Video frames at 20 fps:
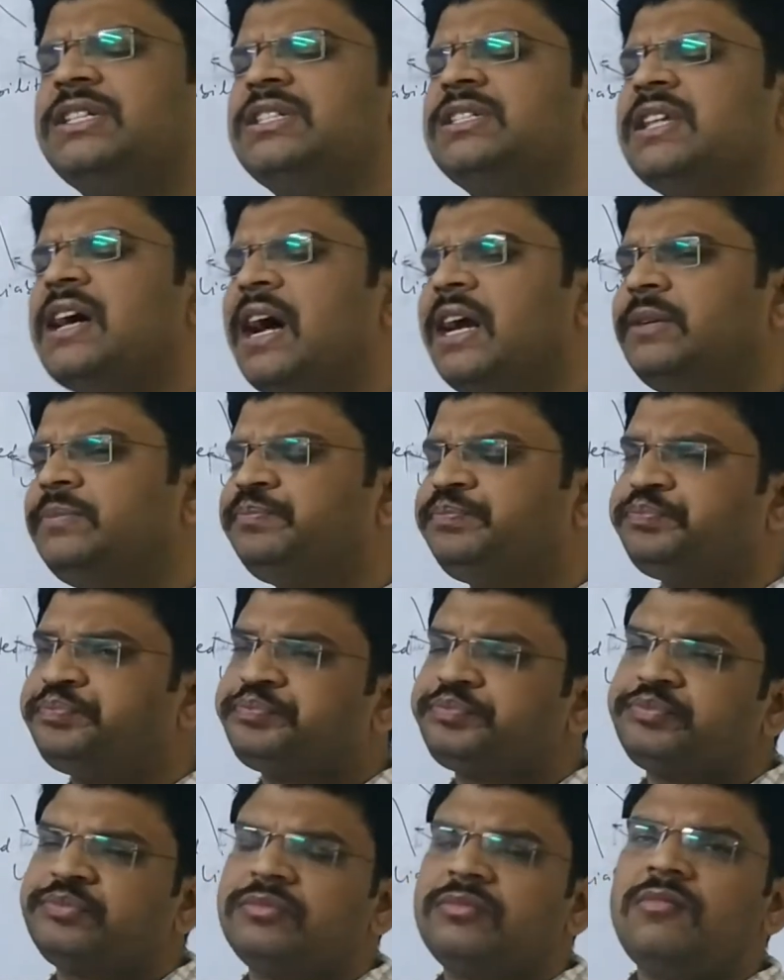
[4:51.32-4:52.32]
is that
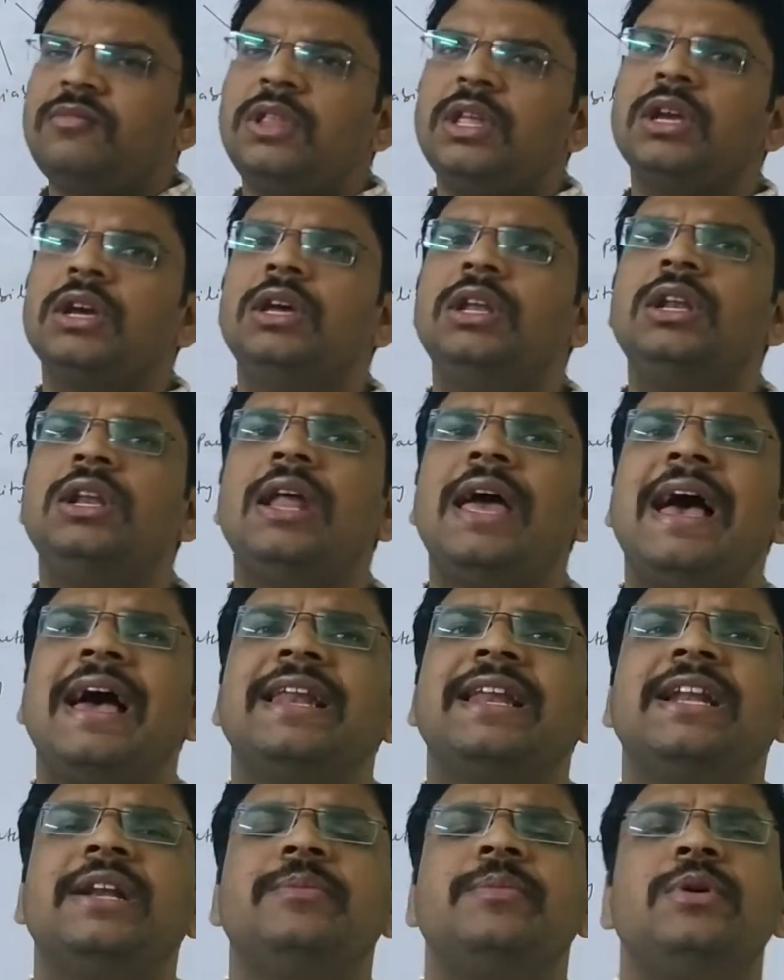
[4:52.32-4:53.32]
in
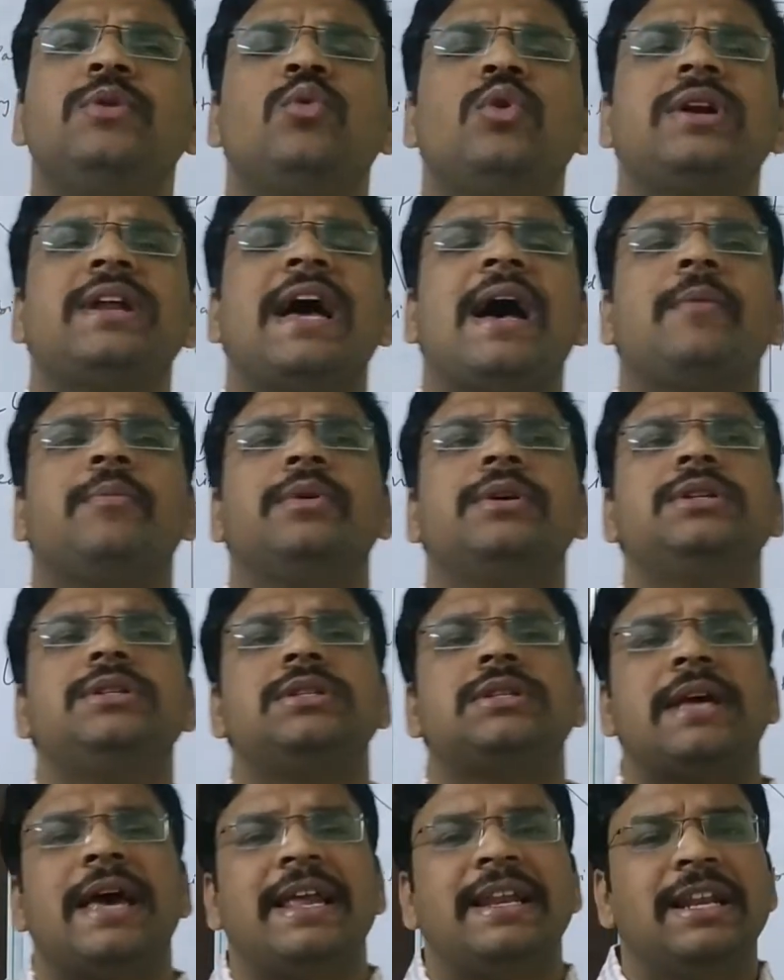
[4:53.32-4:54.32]
LLP, what
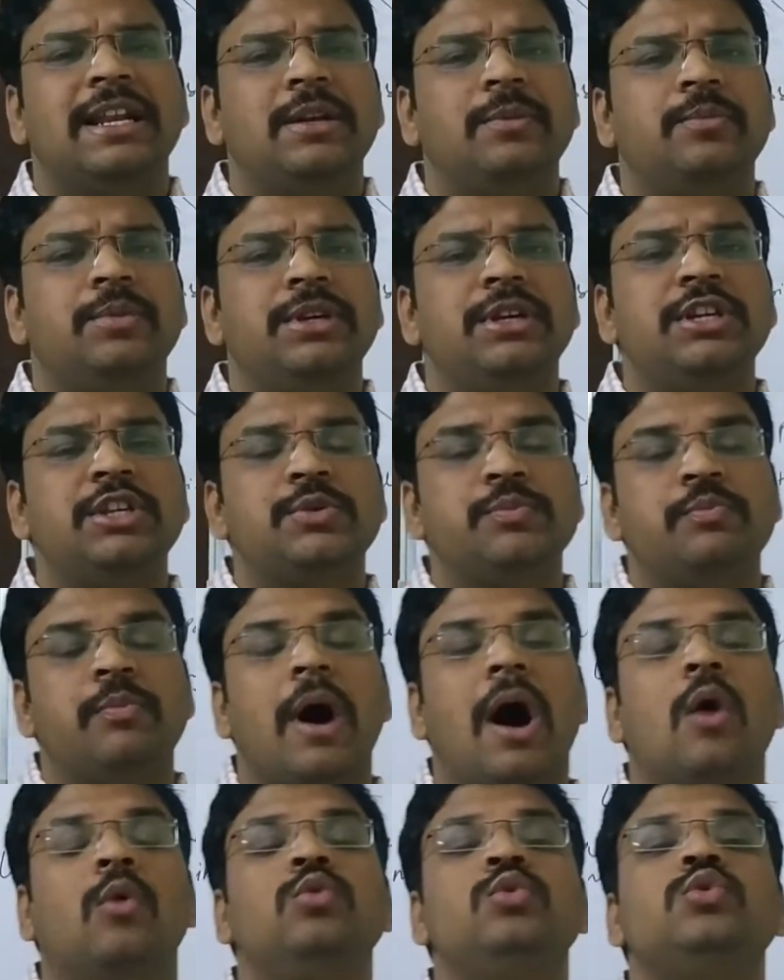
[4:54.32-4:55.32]
happens? LLP is
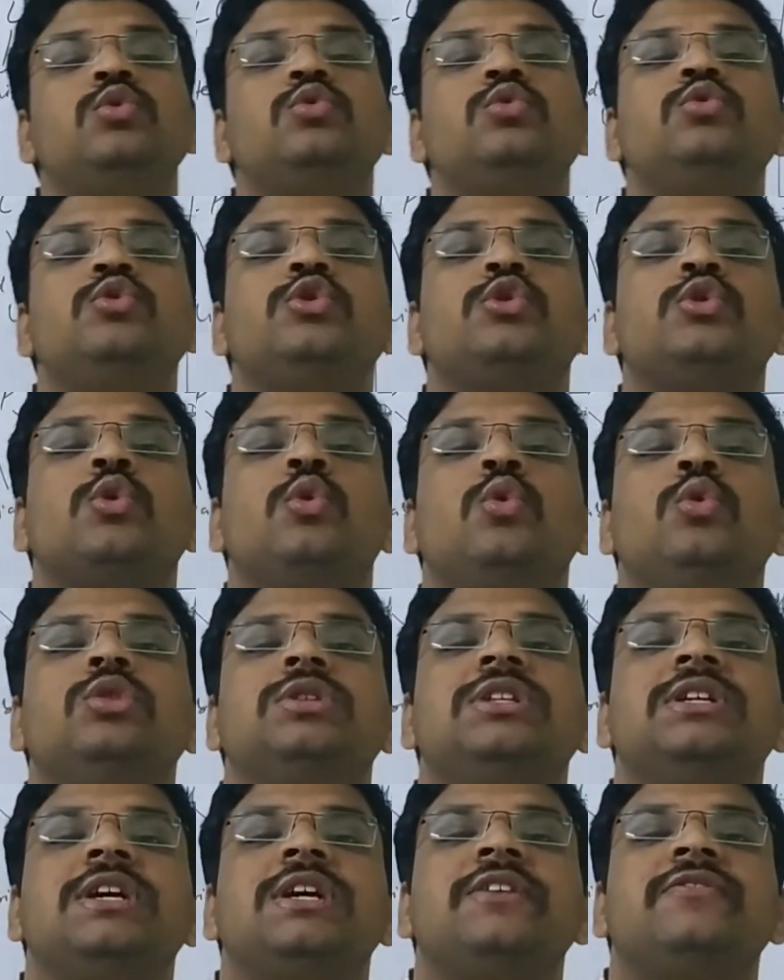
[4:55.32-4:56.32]
bound to show
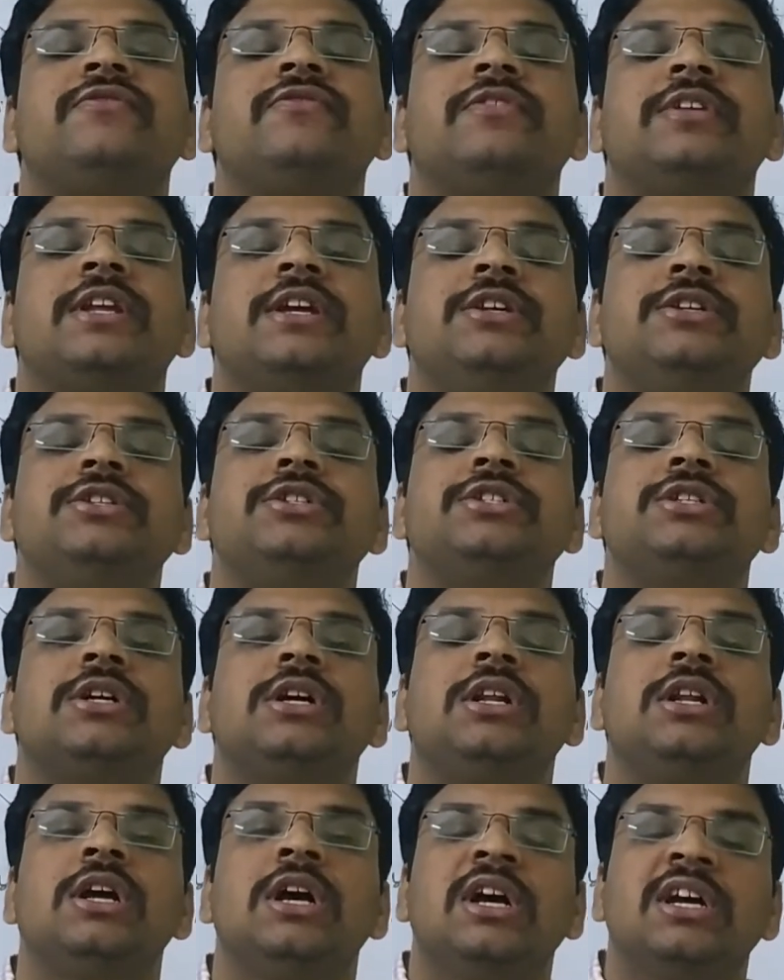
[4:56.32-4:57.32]
their
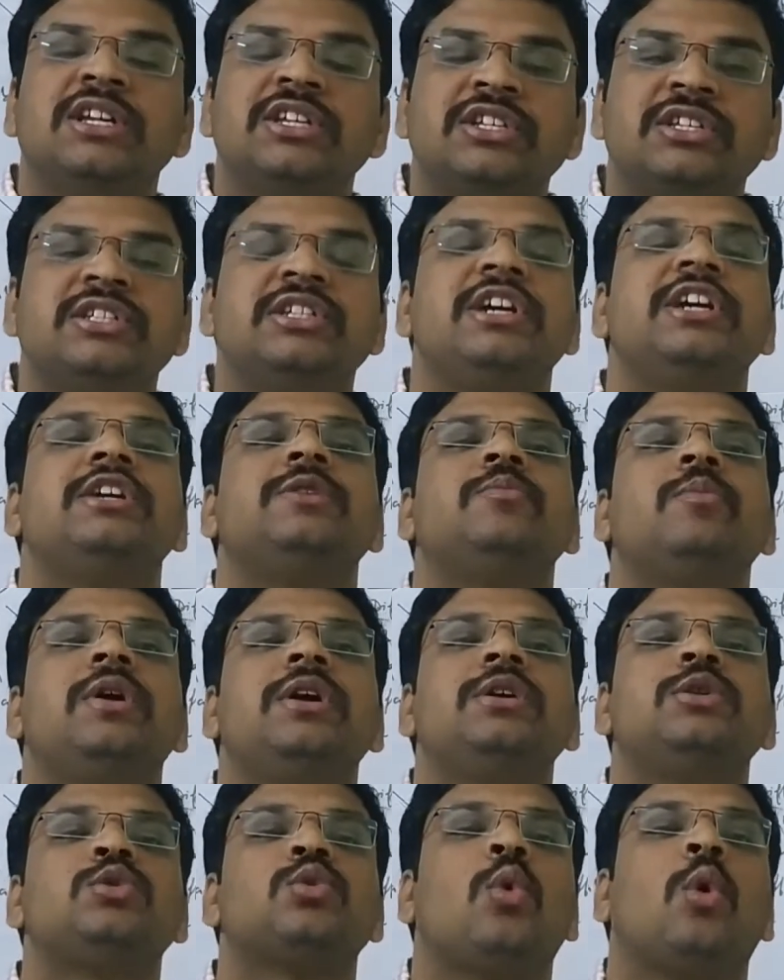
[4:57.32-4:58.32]
financial
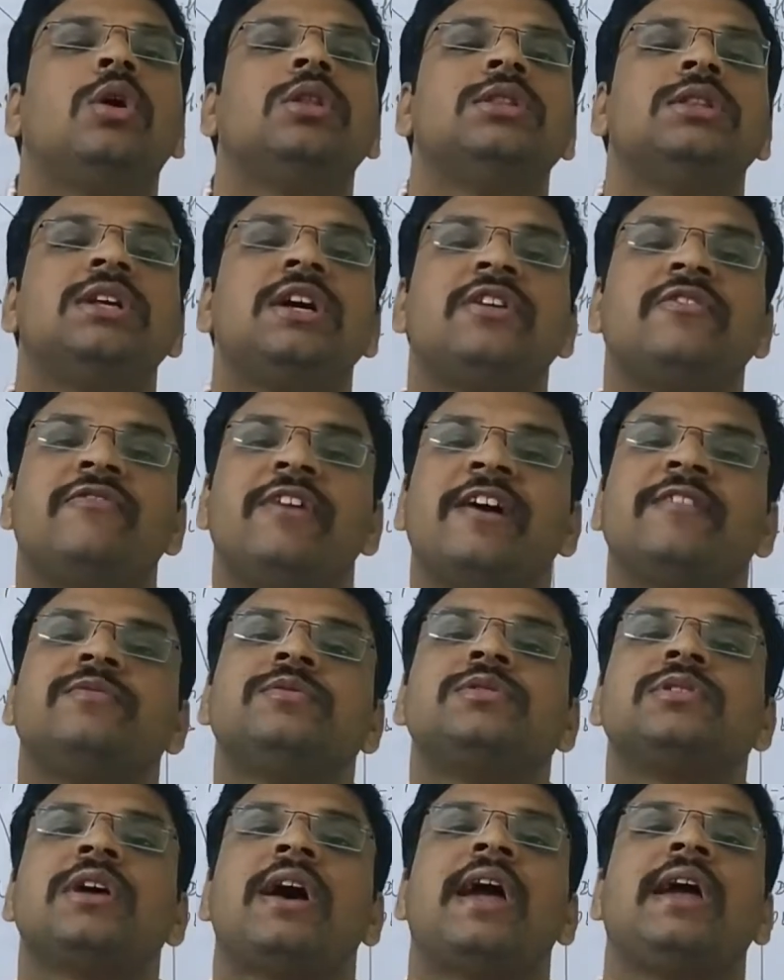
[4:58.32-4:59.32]
statements on their
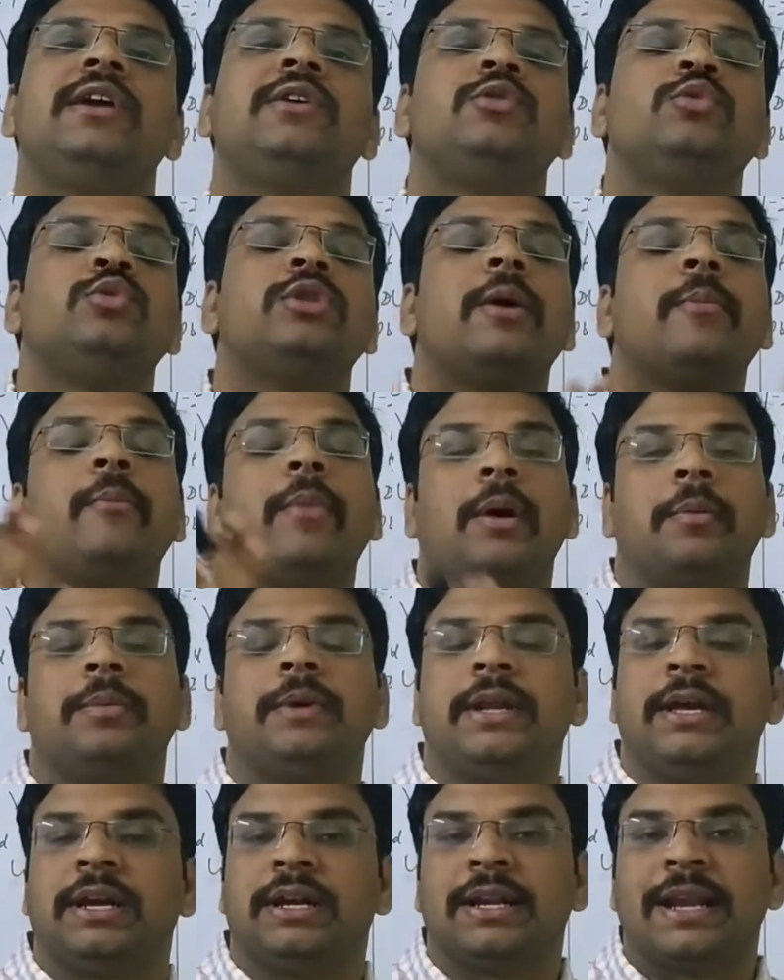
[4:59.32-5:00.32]
website to the
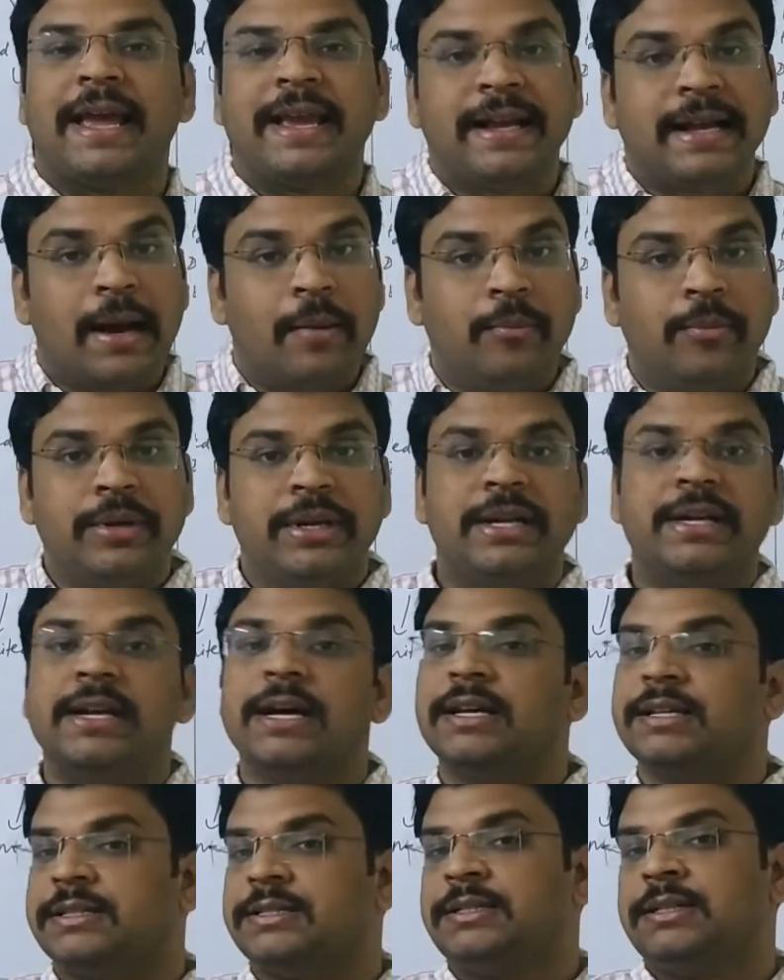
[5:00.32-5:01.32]
public, like company
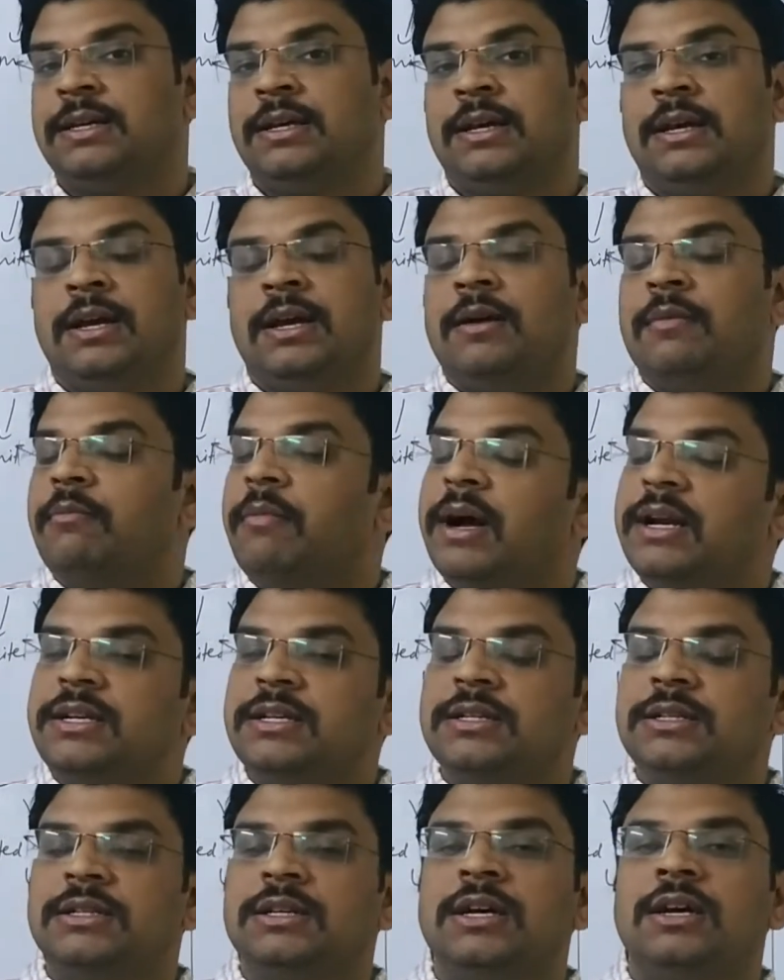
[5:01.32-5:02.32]
does.
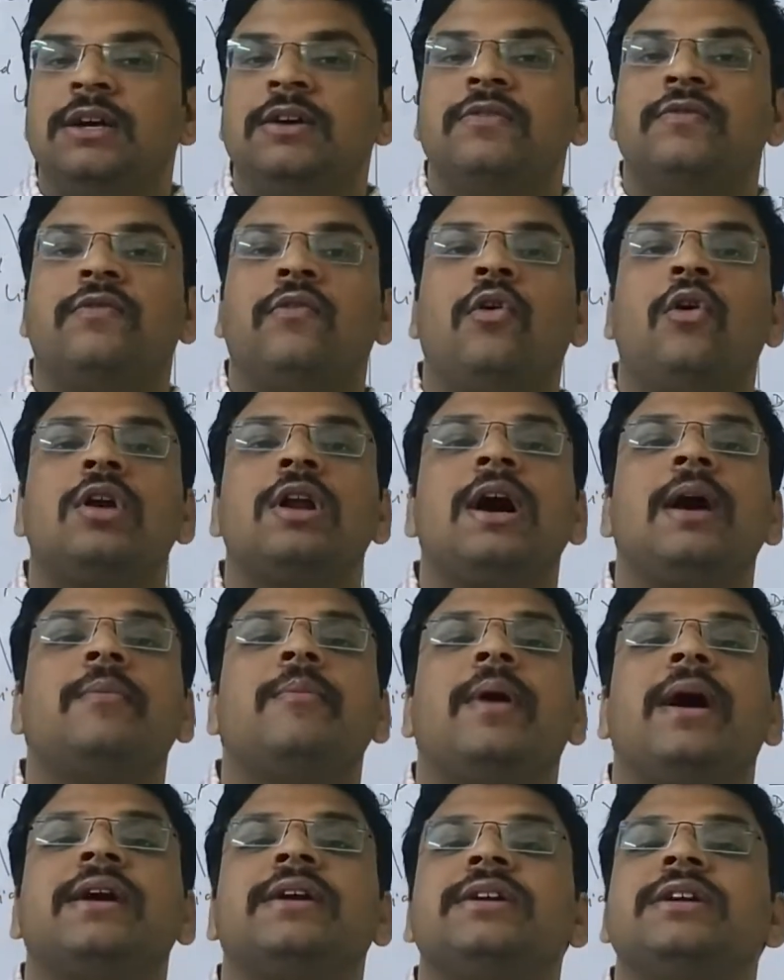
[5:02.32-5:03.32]
But for a
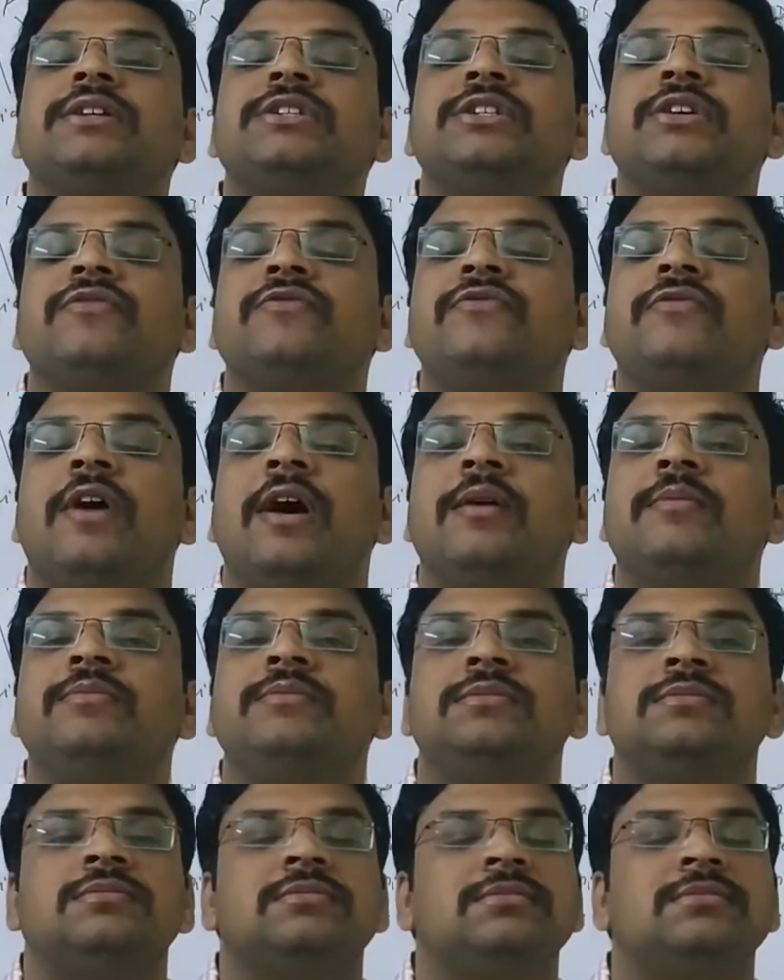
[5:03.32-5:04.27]
partnership firm,